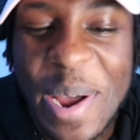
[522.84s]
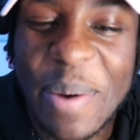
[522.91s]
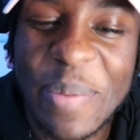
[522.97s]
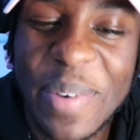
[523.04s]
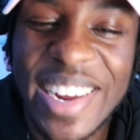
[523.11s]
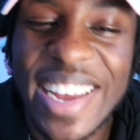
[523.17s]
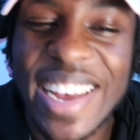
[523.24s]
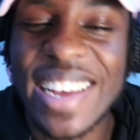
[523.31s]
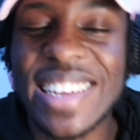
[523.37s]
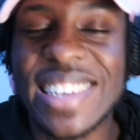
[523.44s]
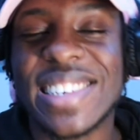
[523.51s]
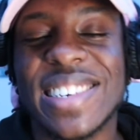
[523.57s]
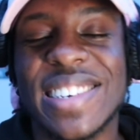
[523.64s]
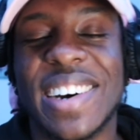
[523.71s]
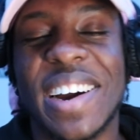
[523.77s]
But
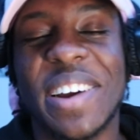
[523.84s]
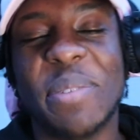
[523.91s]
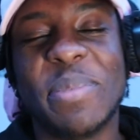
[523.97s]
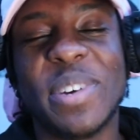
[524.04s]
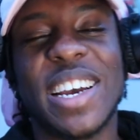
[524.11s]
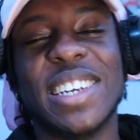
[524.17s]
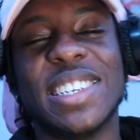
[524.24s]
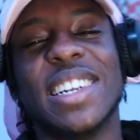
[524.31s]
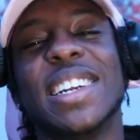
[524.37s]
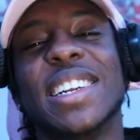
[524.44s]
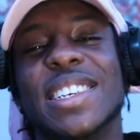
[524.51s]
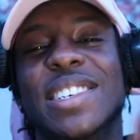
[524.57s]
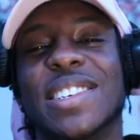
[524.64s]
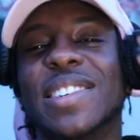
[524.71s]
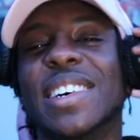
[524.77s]
yes, you know, I hope you guys did
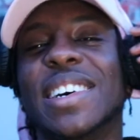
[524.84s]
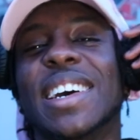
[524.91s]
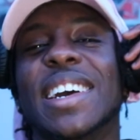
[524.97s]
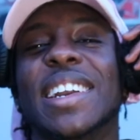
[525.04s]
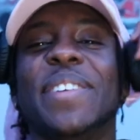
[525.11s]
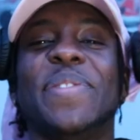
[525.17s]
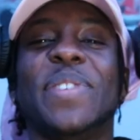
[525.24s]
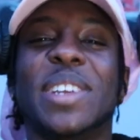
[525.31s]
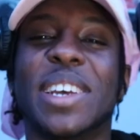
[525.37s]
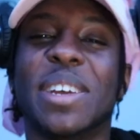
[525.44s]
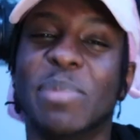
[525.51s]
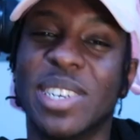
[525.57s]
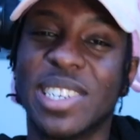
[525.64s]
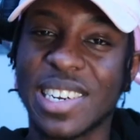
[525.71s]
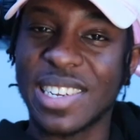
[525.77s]
enjoy it, and if you
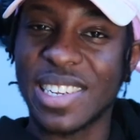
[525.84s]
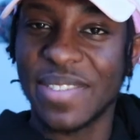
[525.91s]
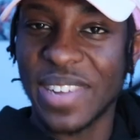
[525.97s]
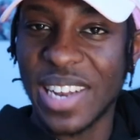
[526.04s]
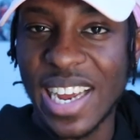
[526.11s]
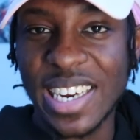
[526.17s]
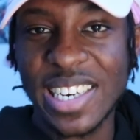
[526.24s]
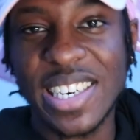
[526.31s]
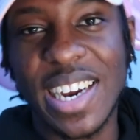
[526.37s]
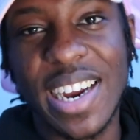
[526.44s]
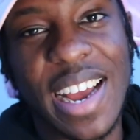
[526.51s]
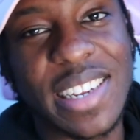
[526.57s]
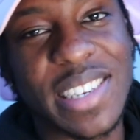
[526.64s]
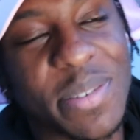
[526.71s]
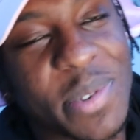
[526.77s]
did, be sure to leave a like, share,
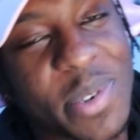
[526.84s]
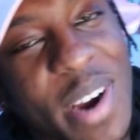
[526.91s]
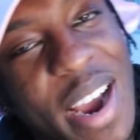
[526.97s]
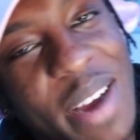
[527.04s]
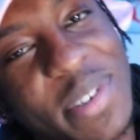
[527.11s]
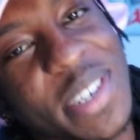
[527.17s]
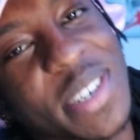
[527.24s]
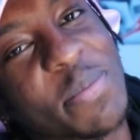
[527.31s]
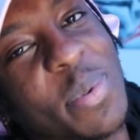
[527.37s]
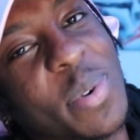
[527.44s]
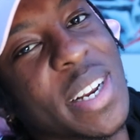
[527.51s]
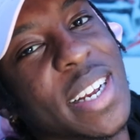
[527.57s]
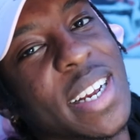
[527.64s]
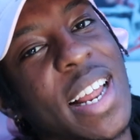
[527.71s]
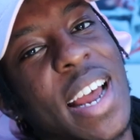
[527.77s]
and subscribe to
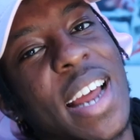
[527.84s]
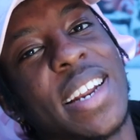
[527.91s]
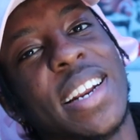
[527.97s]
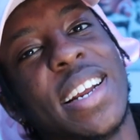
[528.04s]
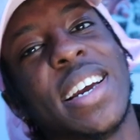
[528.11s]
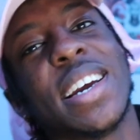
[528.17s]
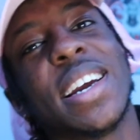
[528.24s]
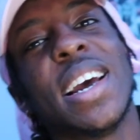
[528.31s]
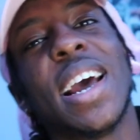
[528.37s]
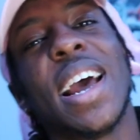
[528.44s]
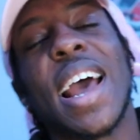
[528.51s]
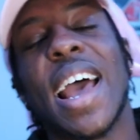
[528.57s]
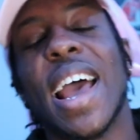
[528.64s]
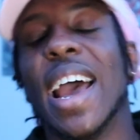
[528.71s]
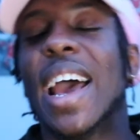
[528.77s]
support the clan, you dig?
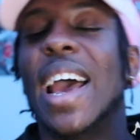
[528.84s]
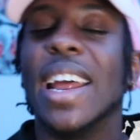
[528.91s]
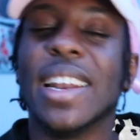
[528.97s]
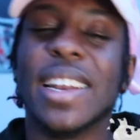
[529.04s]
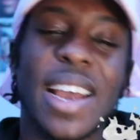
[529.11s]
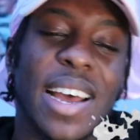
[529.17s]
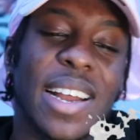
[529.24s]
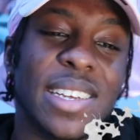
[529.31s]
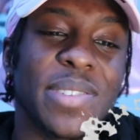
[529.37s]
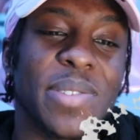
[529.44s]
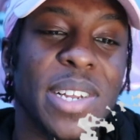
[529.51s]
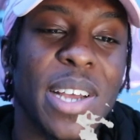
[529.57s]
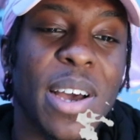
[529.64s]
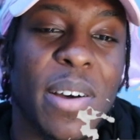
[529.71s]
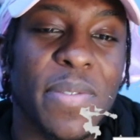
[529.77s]
And yeah, that's
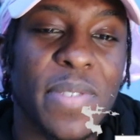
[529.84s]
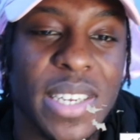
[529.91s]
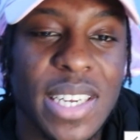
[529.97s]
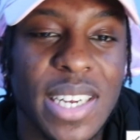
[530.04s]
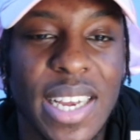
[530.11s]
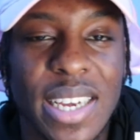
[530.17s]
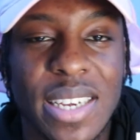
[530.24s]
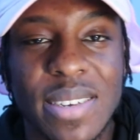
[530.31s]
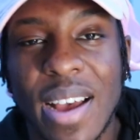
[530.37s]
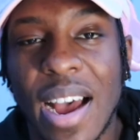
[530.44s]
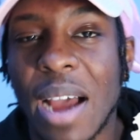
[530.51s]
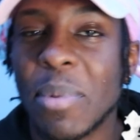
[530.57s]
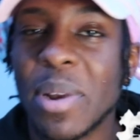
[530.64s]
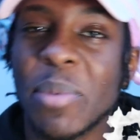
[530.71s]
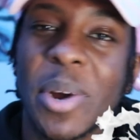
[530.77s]
really all for today.
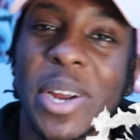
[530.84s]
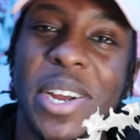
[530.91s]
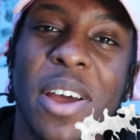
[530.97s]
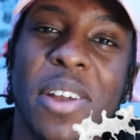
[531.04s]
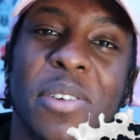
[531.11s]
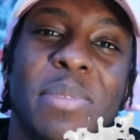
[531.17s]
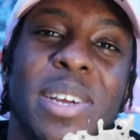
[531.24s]
I've been your boy Condeau.